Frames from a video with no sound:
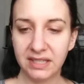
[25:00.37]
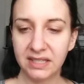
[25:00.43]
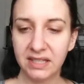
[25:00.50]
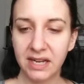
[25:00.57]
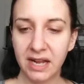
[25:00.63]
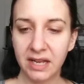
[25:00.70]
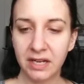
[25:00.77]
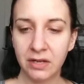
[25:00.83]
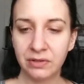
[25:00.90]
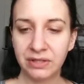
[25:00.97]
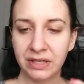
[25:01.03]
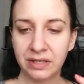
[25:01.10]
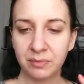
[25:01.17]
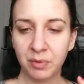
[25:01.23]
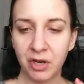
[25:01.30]

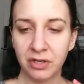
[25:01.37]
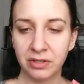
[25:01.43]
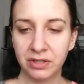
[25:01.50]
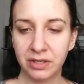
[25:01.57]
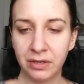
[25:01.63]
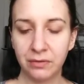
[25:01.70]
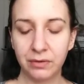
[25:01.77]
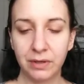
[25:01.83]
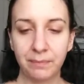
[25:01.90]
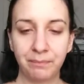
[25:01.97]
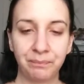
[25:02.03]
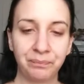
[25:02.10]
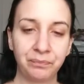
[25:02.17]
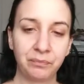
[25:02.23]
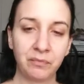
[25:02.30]
6906 bronze nude.
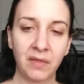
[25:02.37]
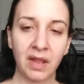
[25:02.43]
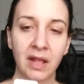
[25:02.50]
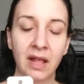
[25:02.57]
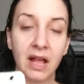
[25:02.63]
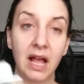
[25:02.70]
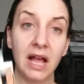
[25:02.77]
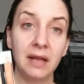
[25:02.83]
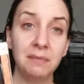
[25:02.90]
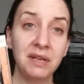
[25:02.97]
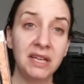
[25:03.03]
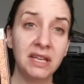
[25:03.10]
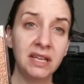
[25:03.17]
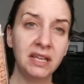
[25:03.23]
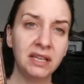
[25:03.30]
I
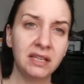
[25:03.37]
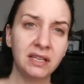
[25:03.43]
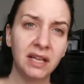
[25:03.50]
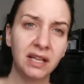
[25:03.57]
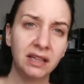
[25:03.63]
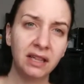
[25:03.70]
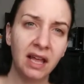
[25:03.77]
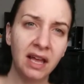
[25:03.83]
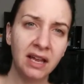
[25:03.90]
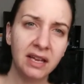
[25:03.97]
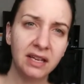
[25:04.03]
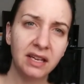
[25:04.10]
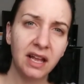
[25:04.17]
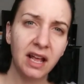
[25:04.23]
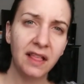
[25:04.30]
mean,
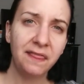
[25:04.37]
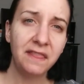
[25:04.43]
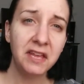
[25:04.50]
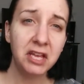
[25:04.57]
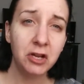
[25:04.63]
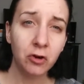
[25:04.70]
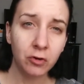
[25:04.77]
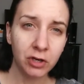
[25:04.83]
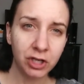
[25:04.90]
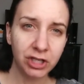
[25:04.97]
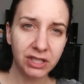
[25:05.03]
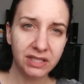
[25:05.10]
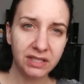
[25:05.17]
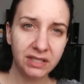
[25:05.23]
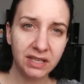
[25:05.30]
like, the
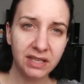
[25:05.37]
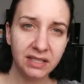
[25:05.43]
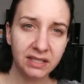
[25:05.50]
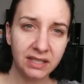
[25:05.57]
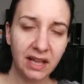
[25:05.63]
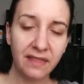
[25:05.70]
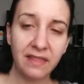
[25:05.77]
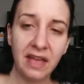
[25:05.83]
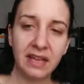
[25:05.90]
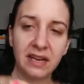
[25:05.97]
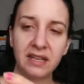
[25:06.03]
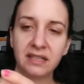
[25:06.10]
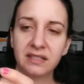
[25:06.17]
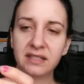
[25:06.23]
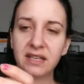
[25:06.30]
gorgeousness
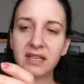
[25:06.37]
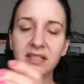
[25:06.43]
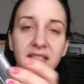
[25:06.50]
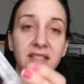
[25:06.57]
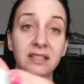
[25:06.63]
that is this.